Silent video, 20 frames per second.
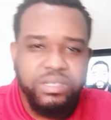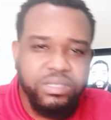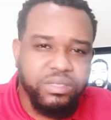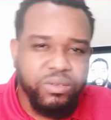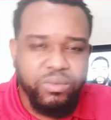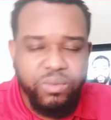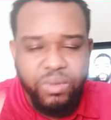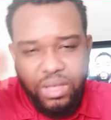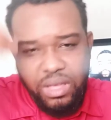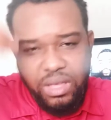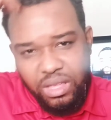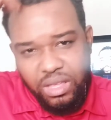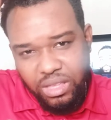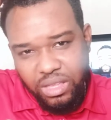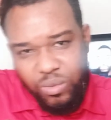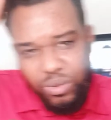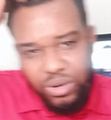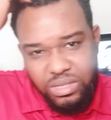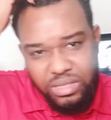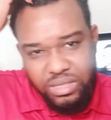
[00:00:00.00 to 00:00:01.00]
So you
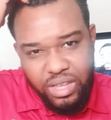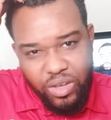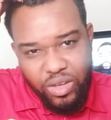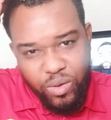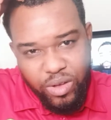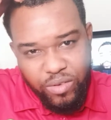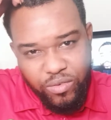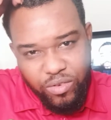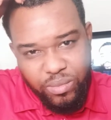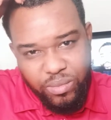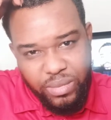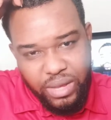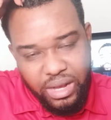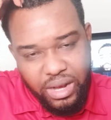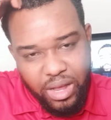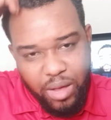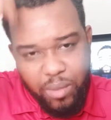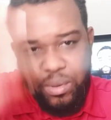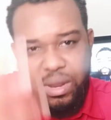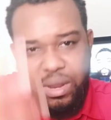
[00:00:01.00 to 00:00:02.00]
want to stay away from that.
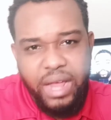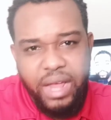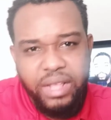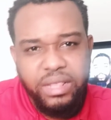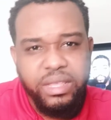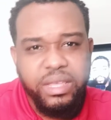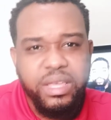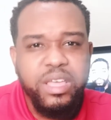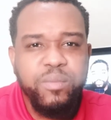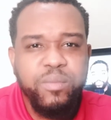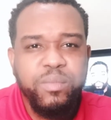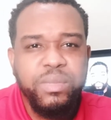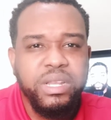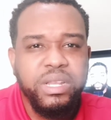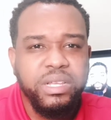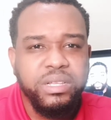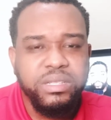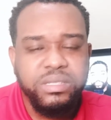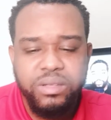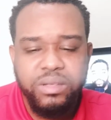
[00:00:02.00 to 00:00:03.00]
Apply the
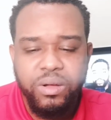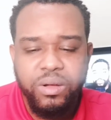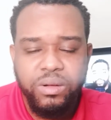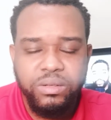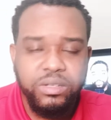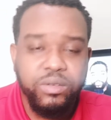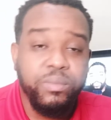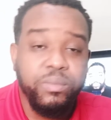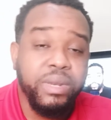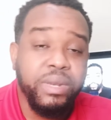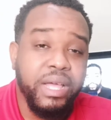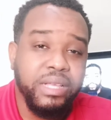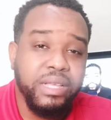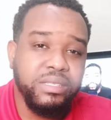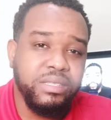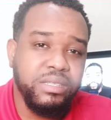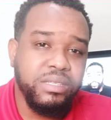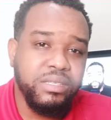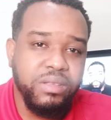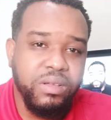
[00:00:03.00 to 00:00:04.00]
Himalayan salt or black
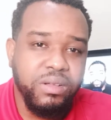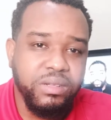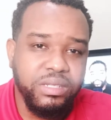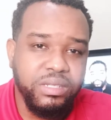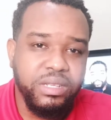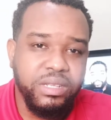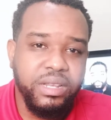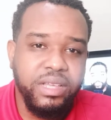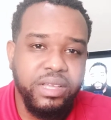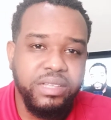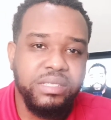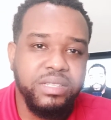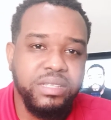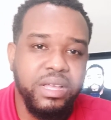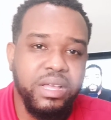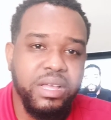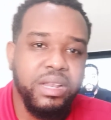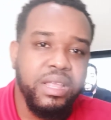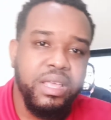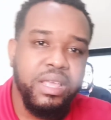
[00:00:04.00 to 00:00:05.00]
sea salt to your
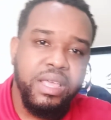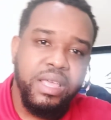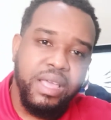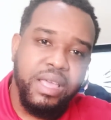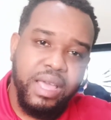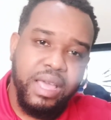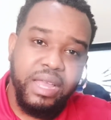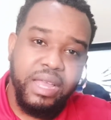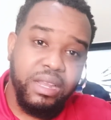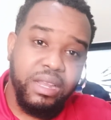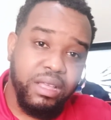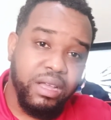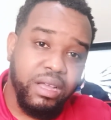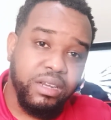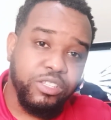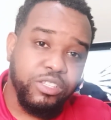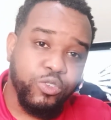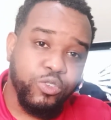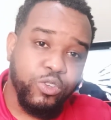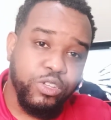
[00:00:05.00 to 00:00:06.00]
lifestyle. And the
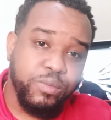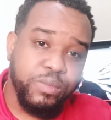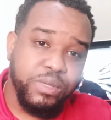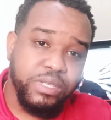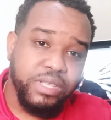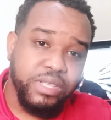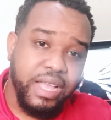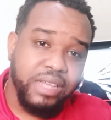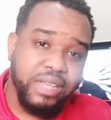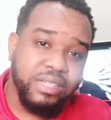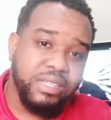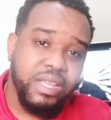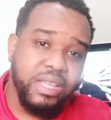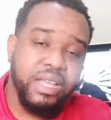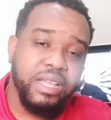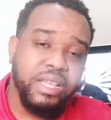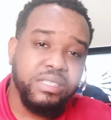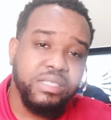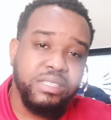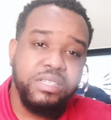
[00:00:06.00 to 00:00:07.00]
condrus crispus actually
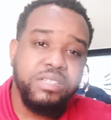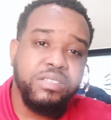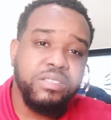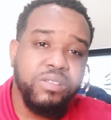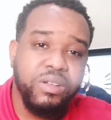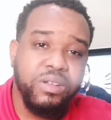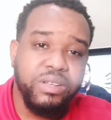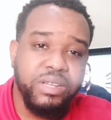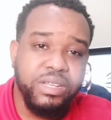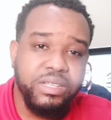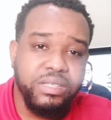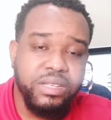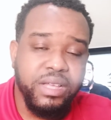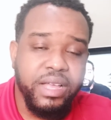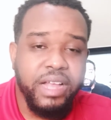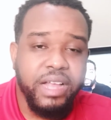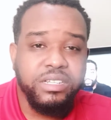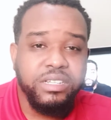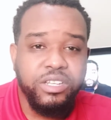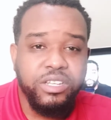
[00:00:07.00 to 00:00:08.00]
has sea salt that's
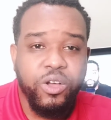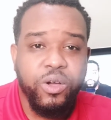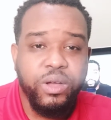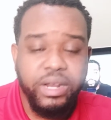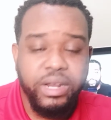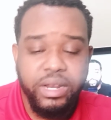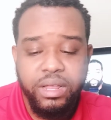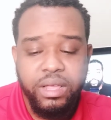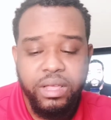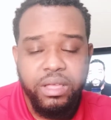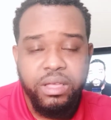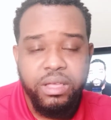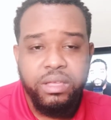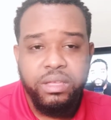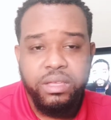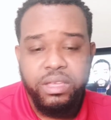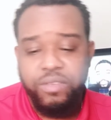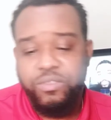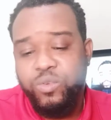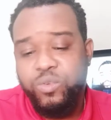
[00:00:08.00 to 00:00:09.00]
actually on it.
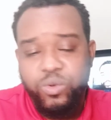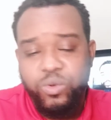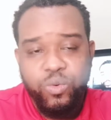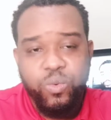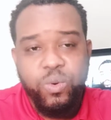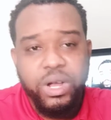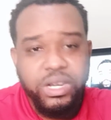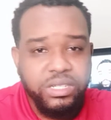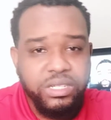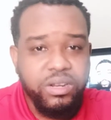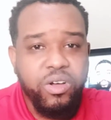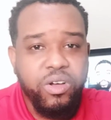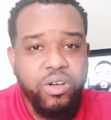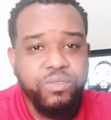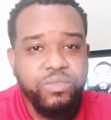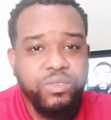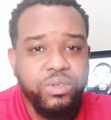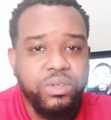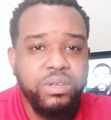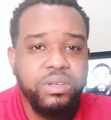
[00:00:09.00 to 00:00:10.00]
If you want to wash it
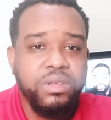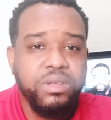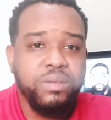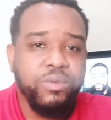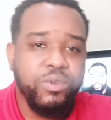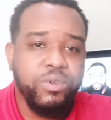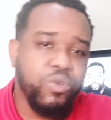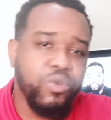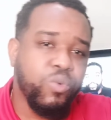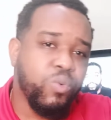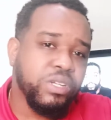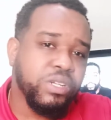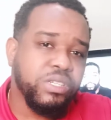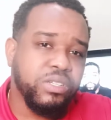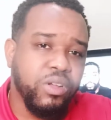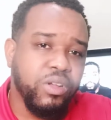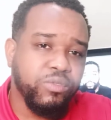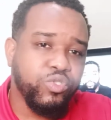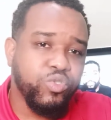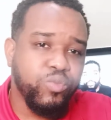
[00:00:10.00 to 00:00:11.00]
off, you could, or don't wash it
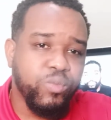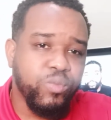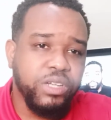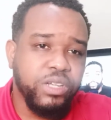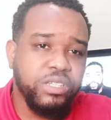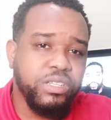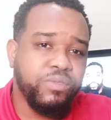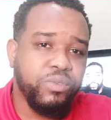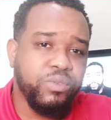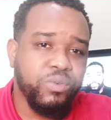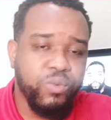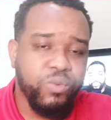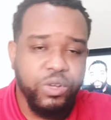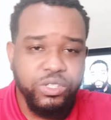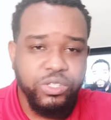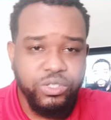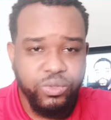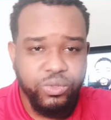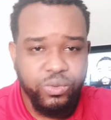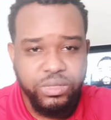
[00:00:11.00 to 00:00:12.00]
off too much if you
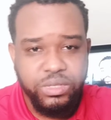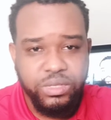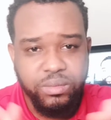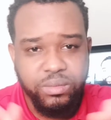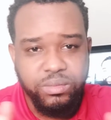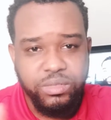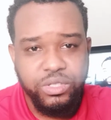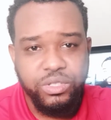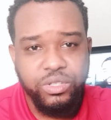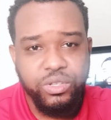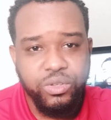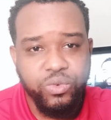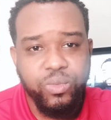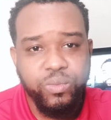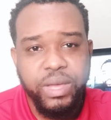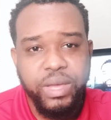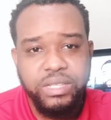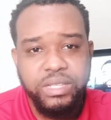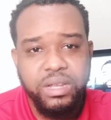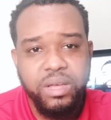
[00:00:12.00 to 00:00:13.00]
want to. It's up to you
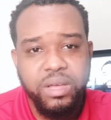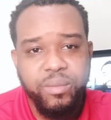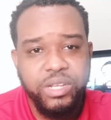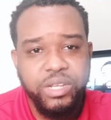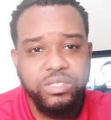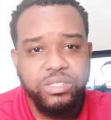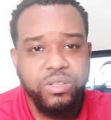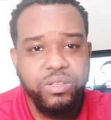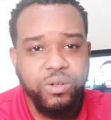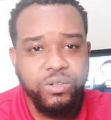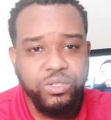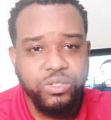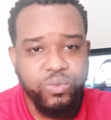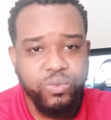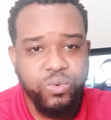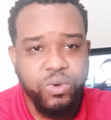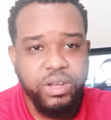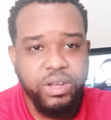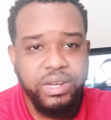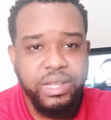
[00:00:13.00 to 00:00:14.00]
based on how many salt you
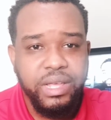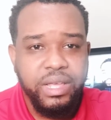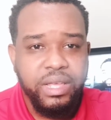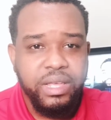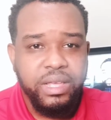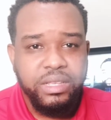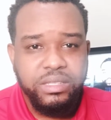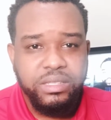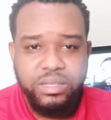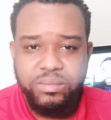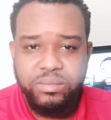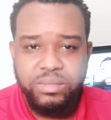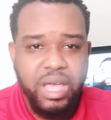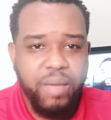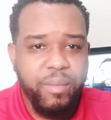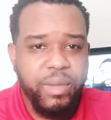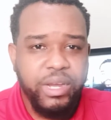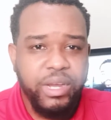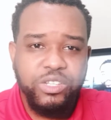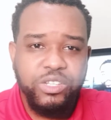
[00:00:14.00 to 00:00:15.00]
want.
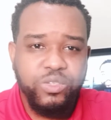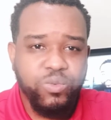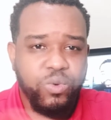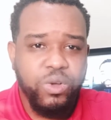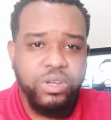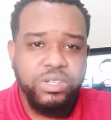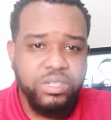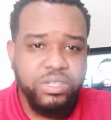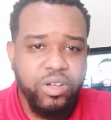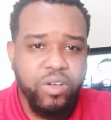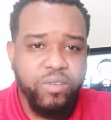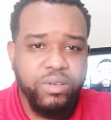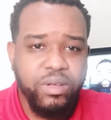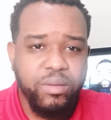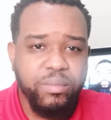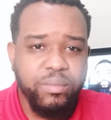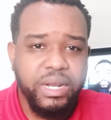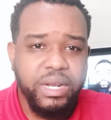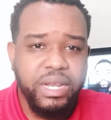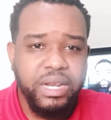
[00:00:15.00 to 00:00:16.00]
Sometimes I just wash it off
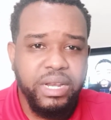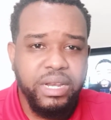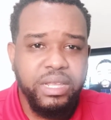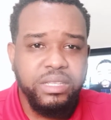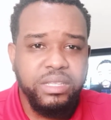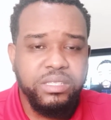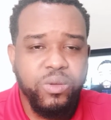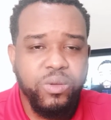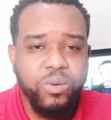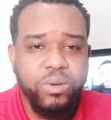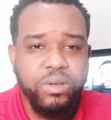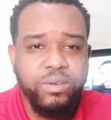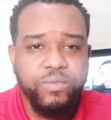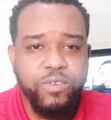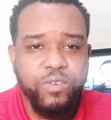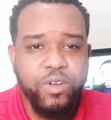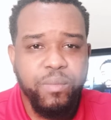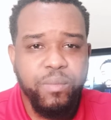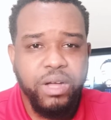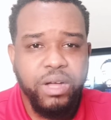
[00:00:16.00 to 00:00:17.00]
completely, soak it
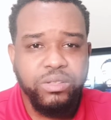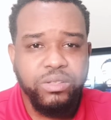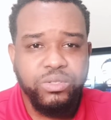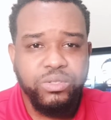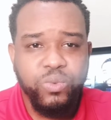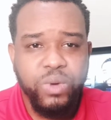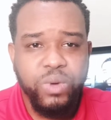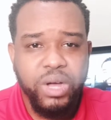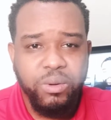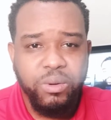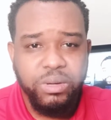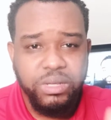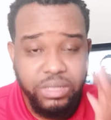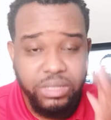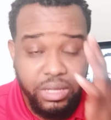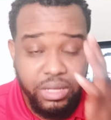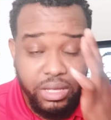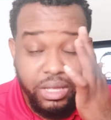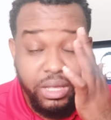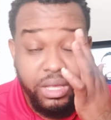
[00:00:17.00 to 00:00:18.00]
for about 2 hours,
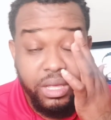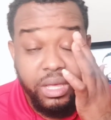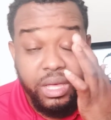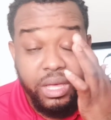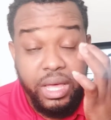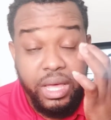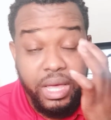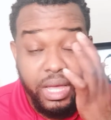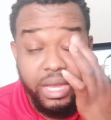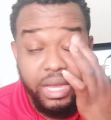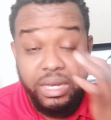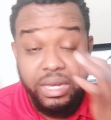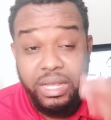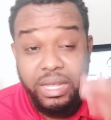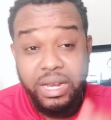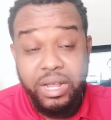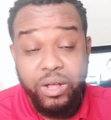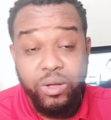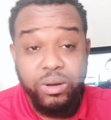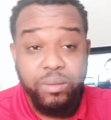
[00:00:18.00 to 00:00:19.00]
and then
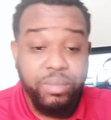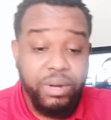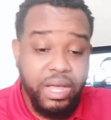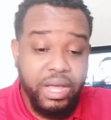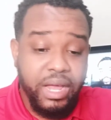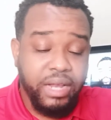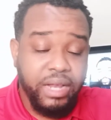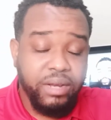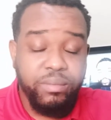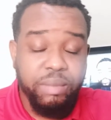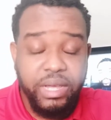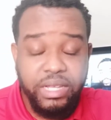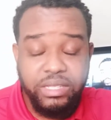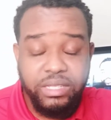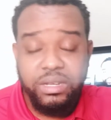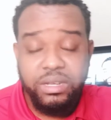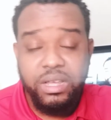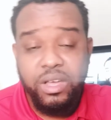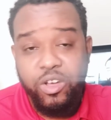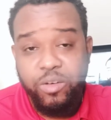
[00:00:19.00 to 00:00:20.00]
I'll apply it based
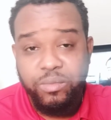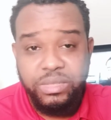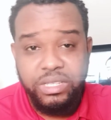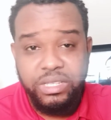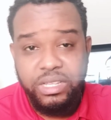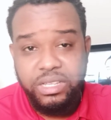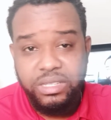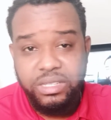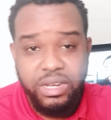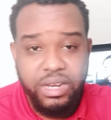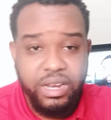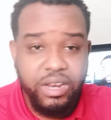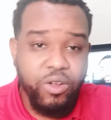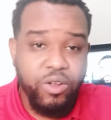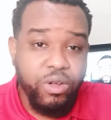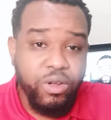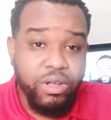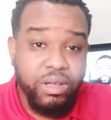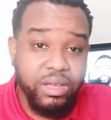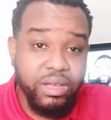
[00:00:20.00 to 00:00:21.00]
on how I'm seasoning it
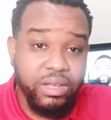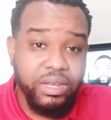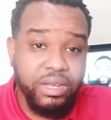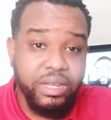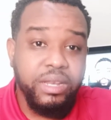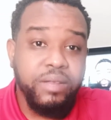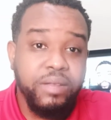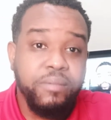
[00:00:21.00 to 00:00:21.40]
or cooking it.